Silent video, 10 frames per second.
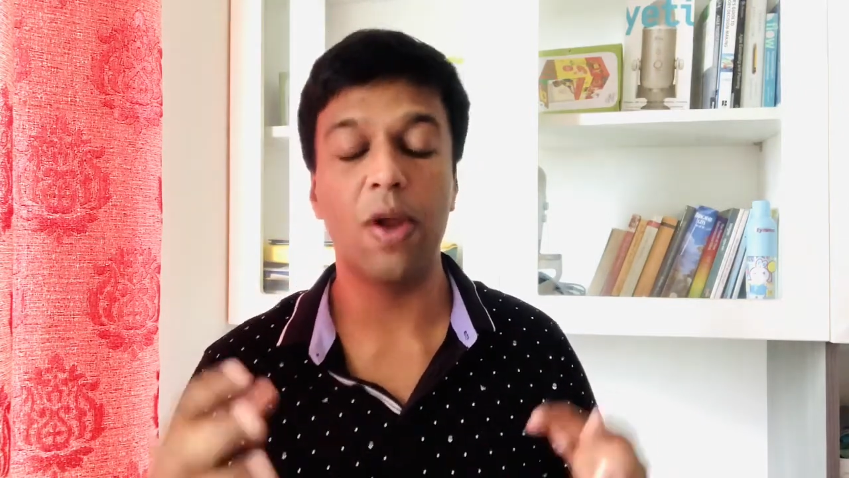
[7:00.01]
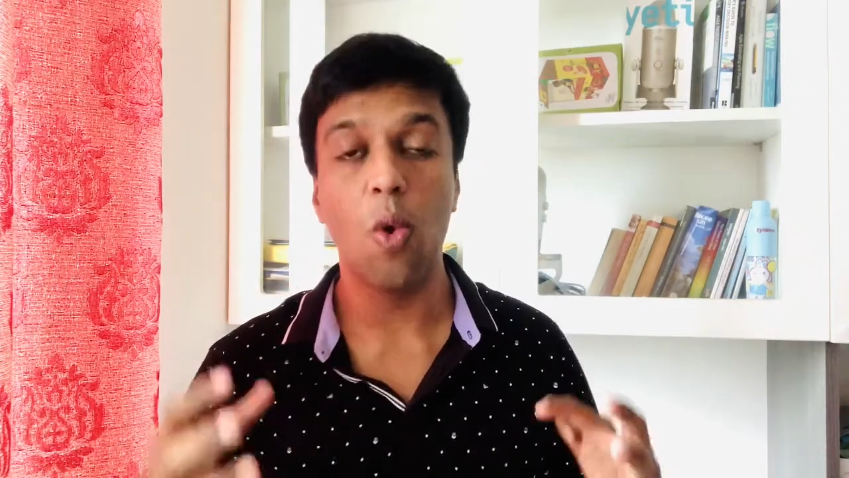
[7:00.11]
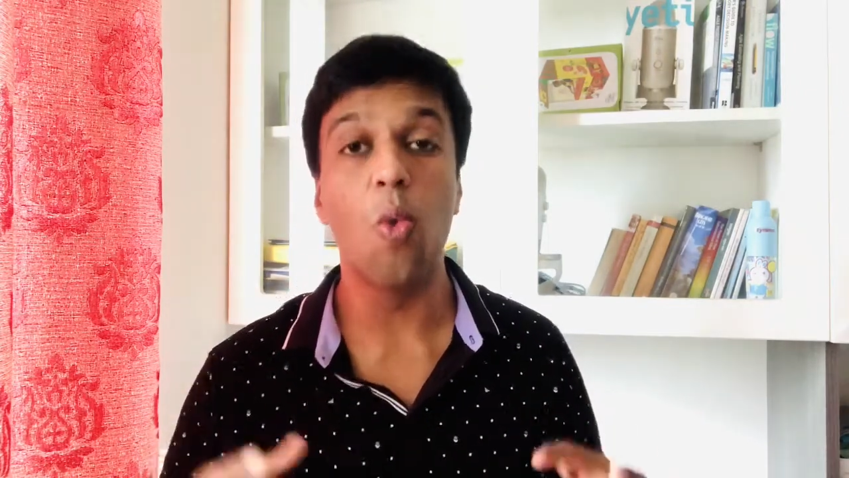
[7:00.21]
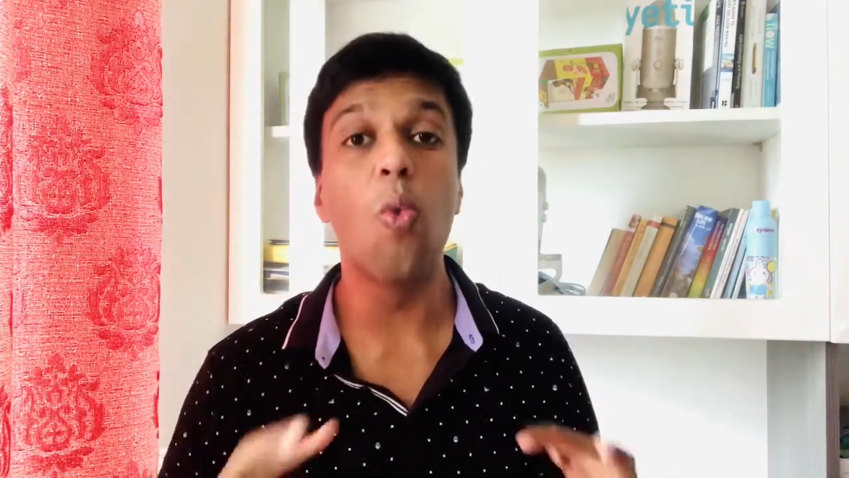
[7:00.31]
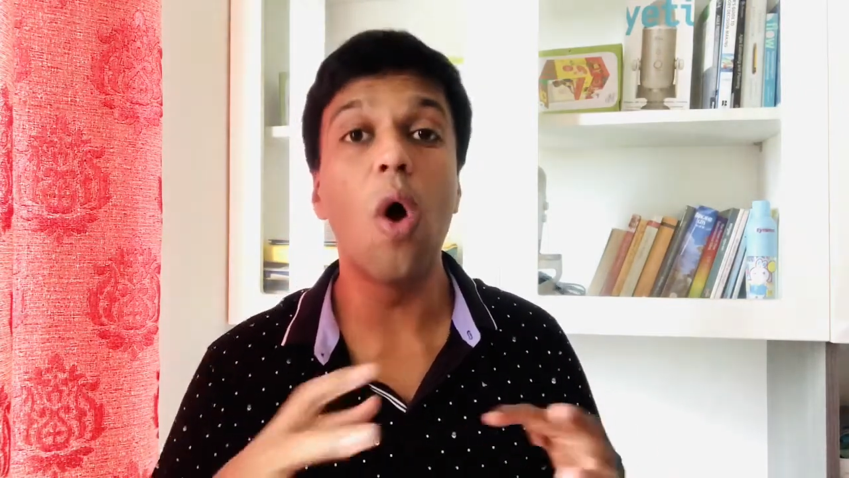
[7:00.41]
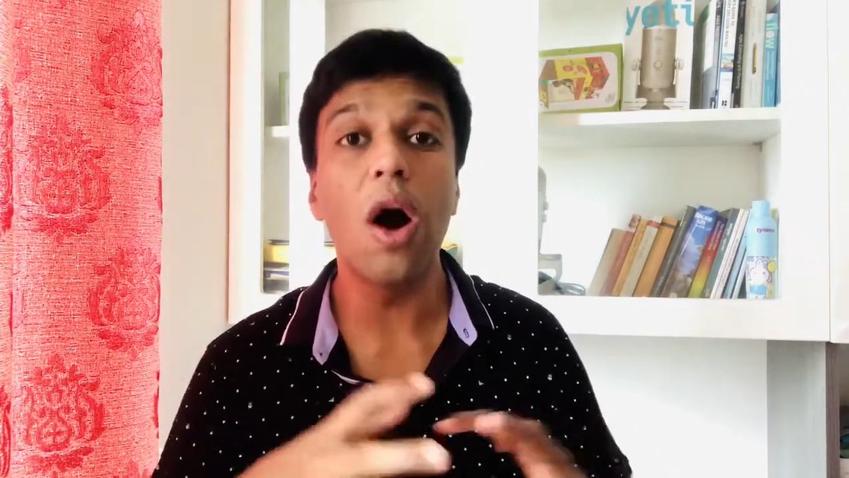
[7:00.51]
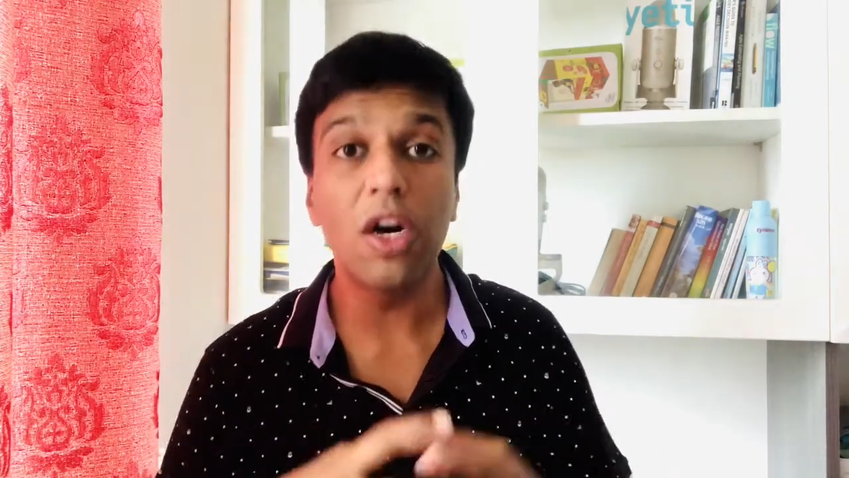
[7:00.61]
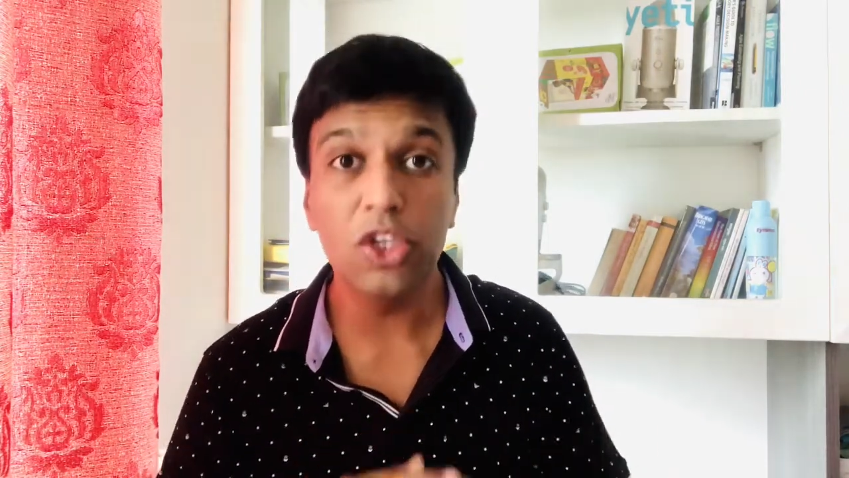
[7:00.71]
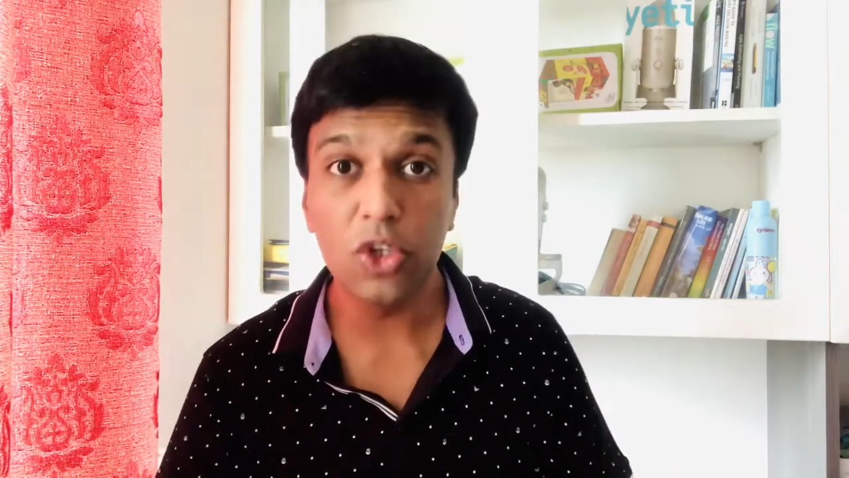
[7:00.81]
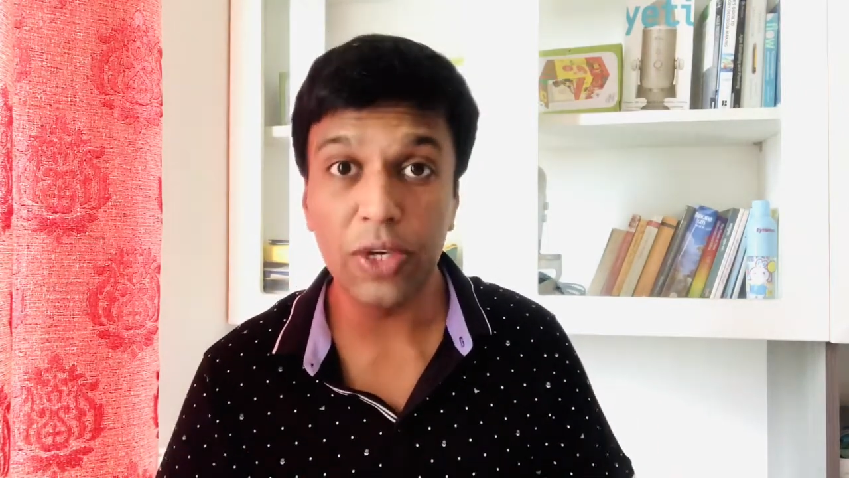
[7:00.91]

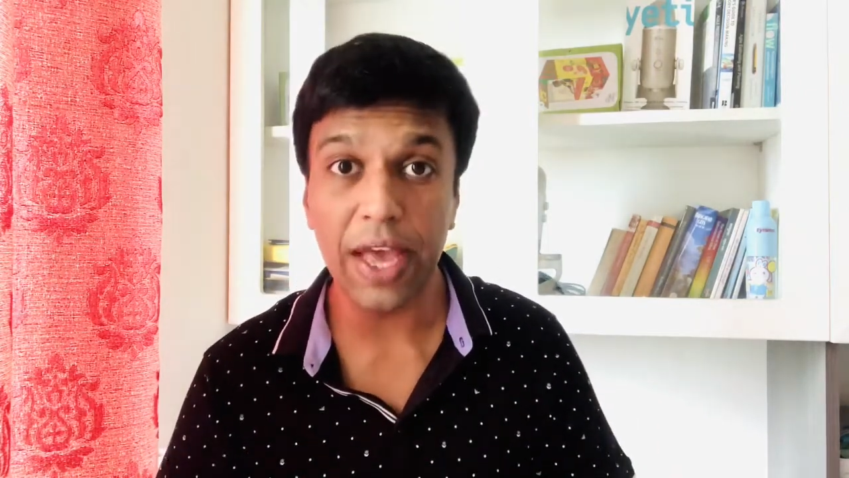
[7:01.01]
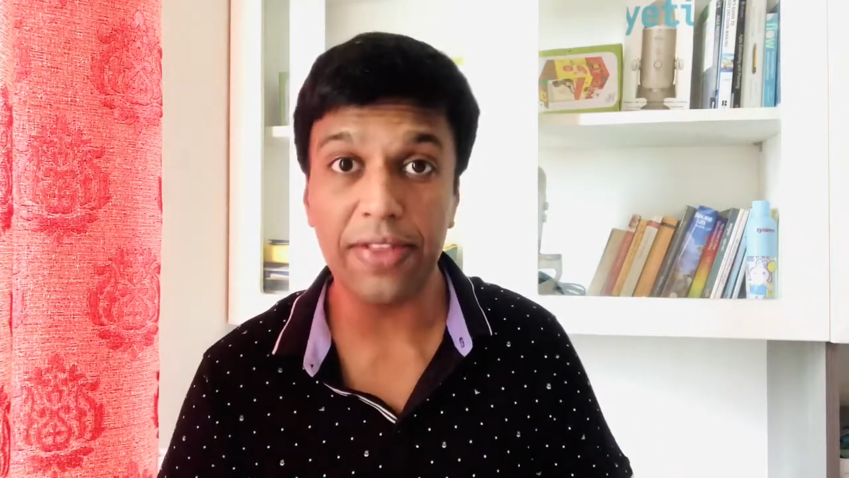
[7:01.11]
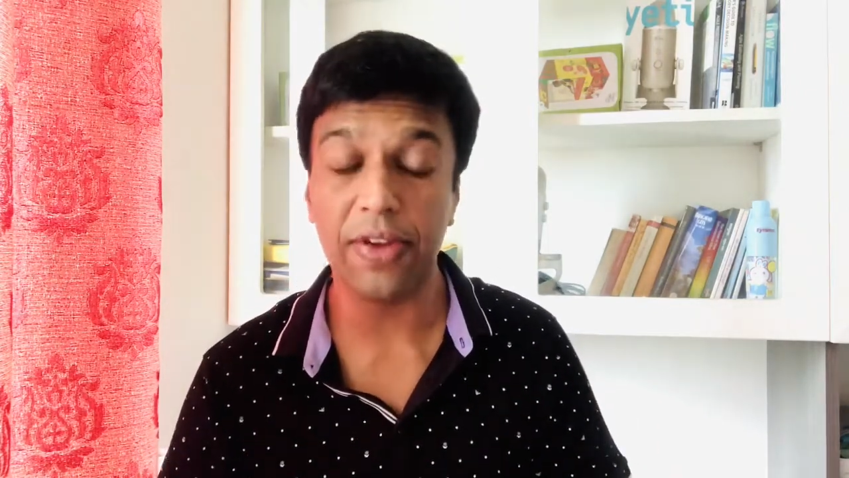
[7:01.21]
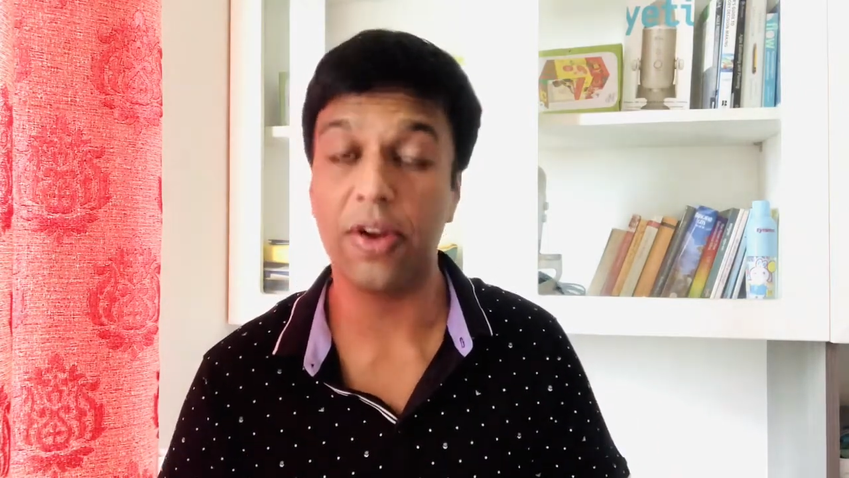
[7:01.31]
Work together.